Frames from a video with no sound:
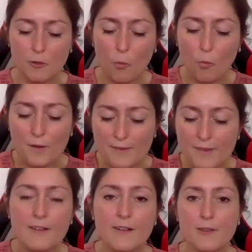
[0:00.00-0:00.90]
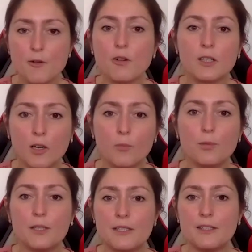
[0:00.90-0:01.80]
within your
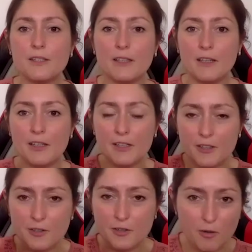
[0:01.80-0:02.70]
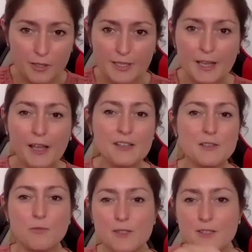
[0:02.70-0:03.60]
company, in your
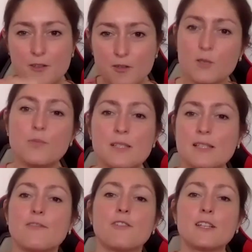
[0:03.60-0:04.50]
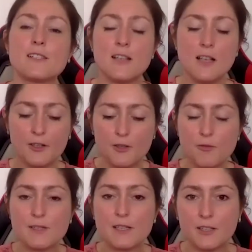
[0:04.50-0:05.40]
case, with your specifics,
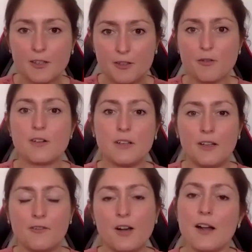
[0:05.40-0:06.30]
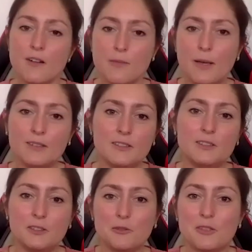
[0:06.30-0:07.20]
using your environment
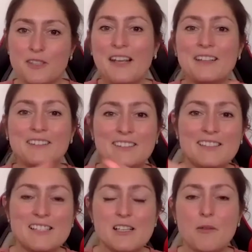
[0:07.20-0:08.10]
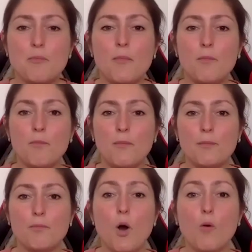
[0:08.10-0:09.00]
to create these
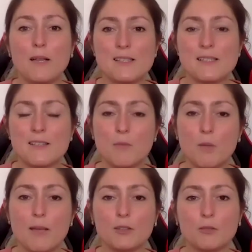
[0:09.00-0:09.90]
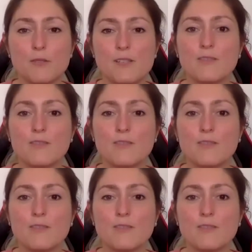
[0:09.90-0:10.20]
momentums.